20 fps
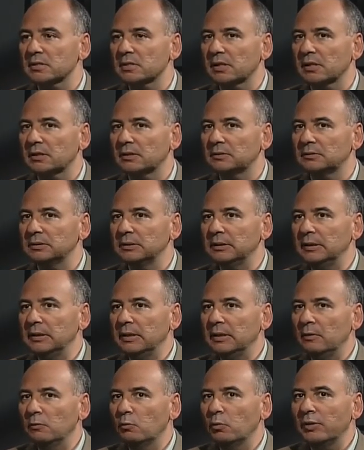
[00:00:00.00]
And
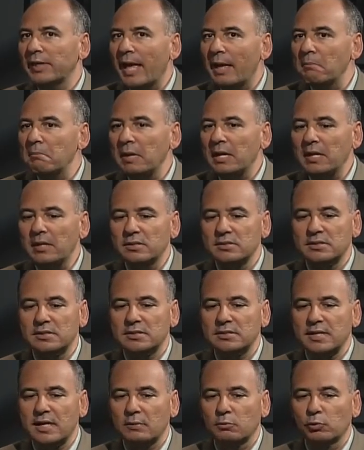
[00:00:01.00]
what that means is
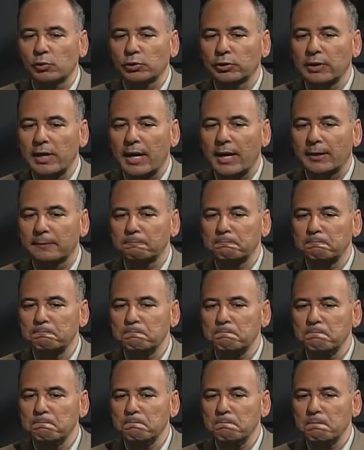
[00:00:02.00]
that we're not
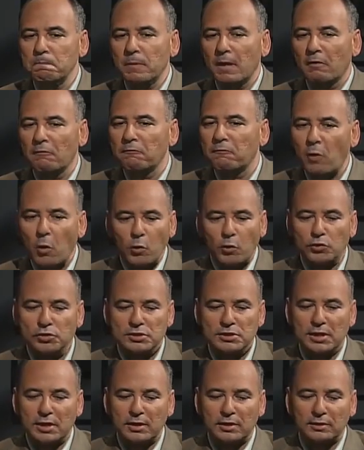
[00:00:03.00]

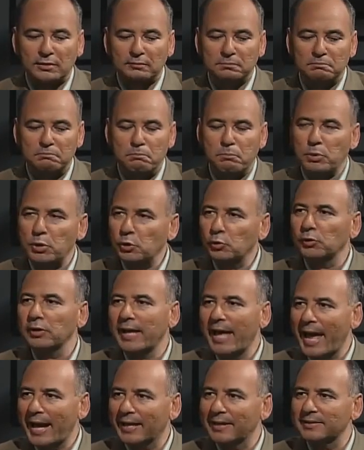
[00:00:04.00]
focusing on purely
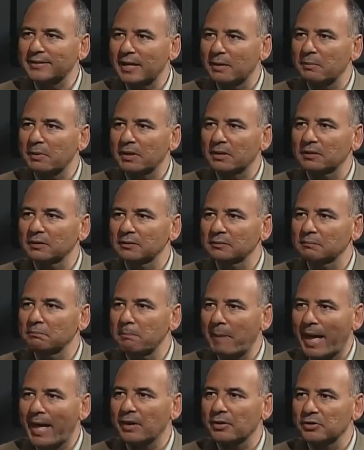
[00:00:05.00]
academic
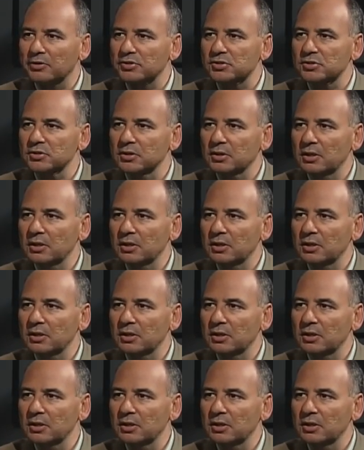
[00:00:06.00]
matters.